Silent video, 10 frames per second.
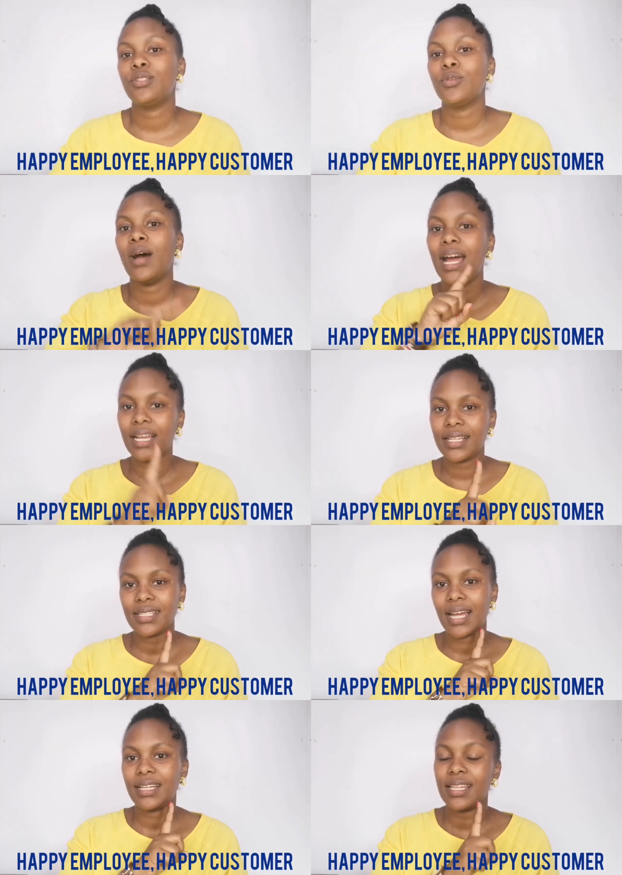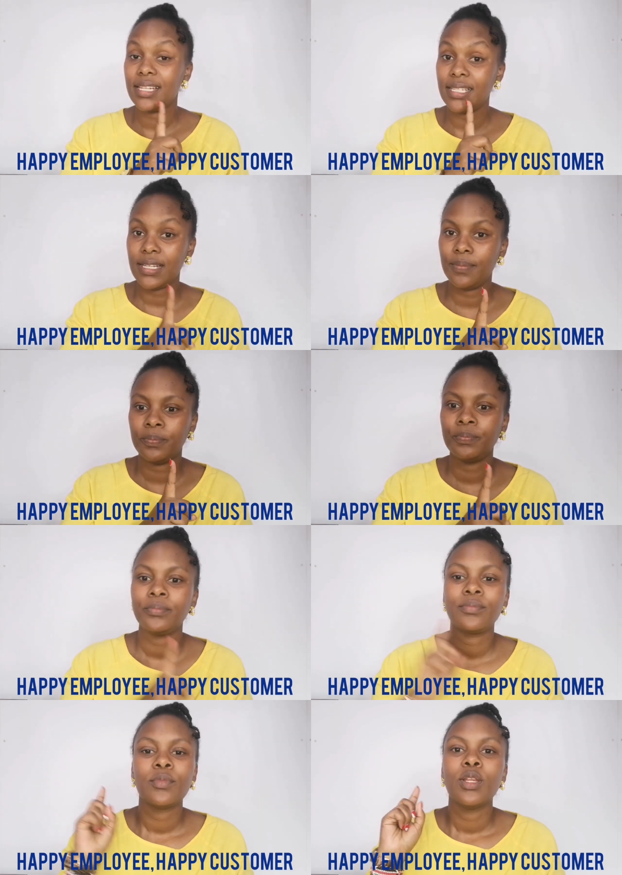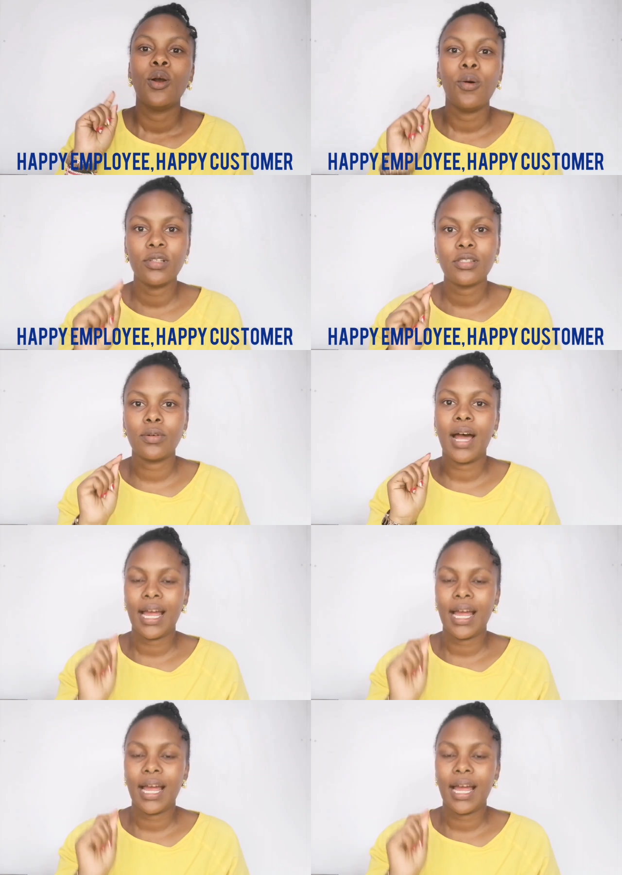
So understand the team. Also